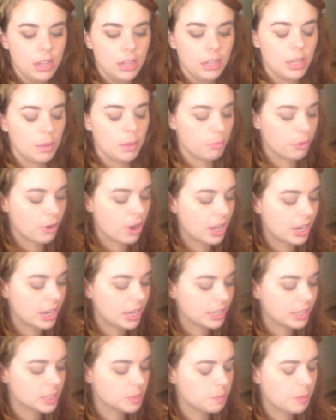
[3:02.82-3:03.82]
lip
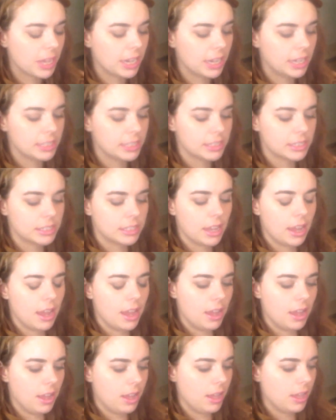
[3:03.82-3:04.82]
products, but it's
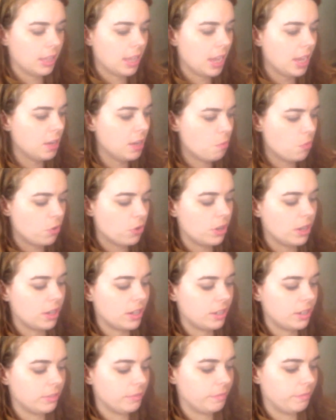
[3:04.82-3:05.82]
kind of
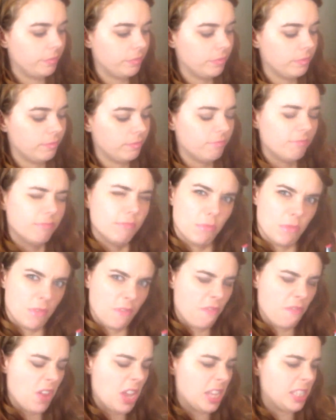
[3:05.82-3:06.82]
more
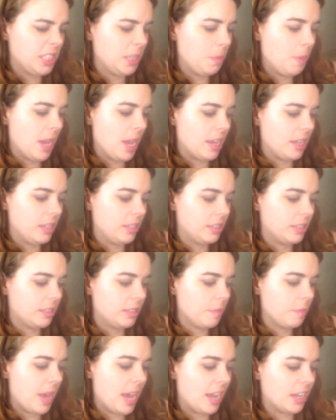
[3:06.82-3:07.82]
fancy
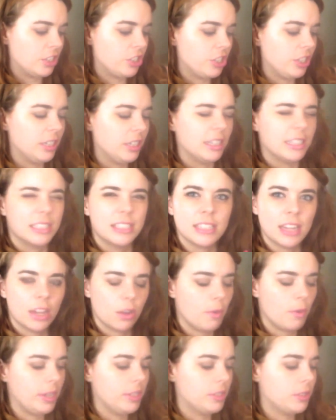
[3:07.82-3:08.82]
pants packaging, and it's
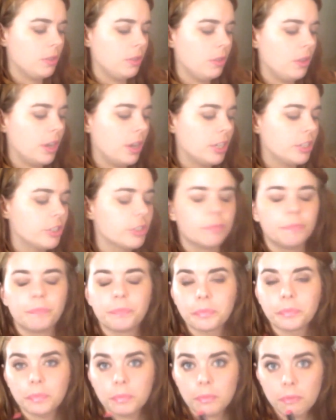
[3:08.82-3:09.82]
not quite so large.
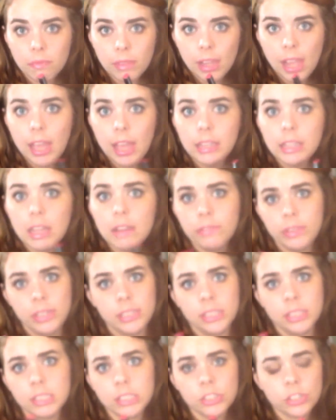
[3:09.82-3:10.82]
I love
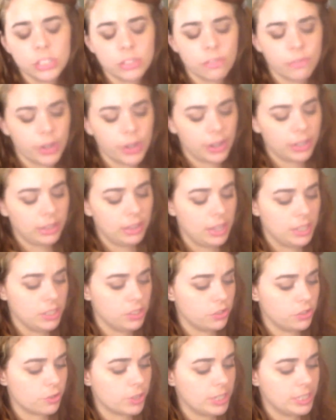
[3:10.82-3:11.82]
these. It's just a very
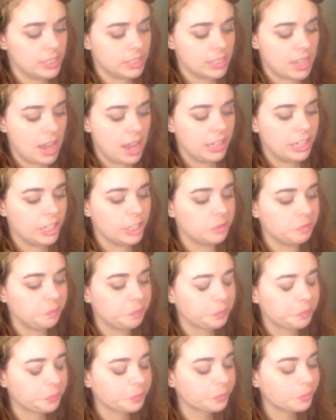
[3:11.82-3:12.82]
lustrous color.
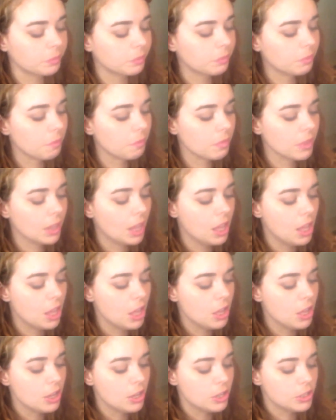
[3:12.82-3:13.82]

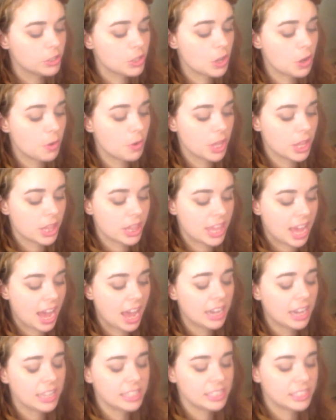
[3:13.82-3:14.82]
So
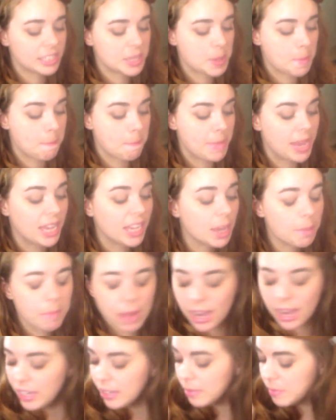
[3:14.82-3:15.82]
that is the makeup
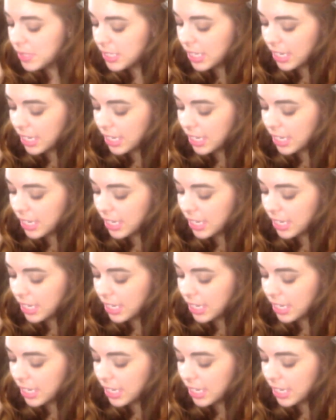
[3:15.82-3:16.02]
items